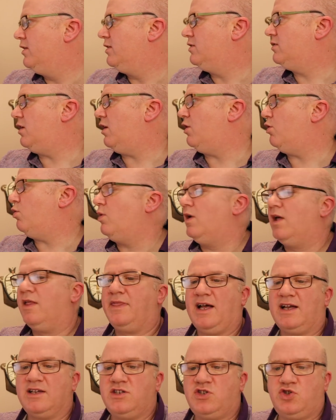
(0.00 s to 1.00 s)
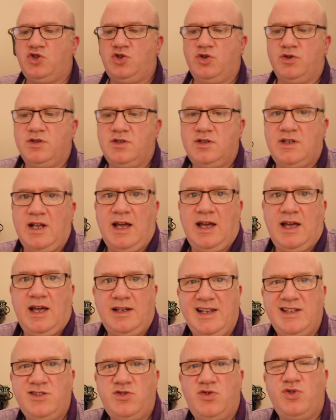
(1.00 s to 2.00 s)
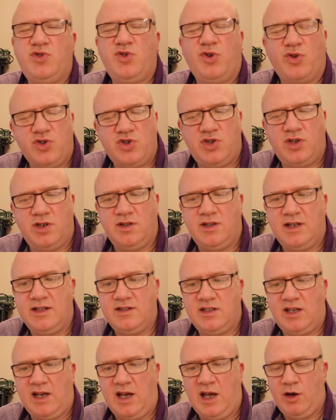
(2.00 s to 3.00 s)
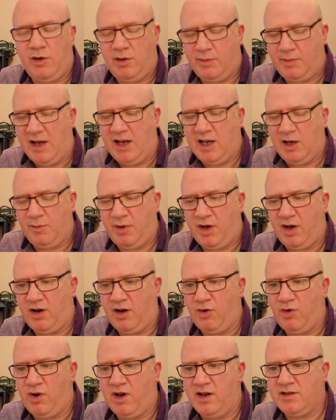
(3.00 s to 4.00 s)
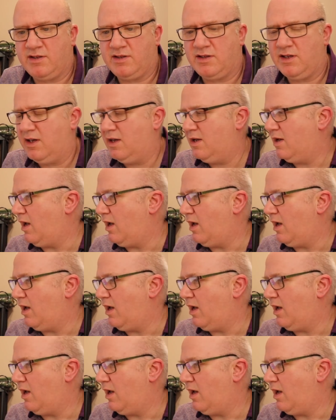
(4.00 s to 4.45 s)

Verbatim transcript: So that's just an introduction into APRS.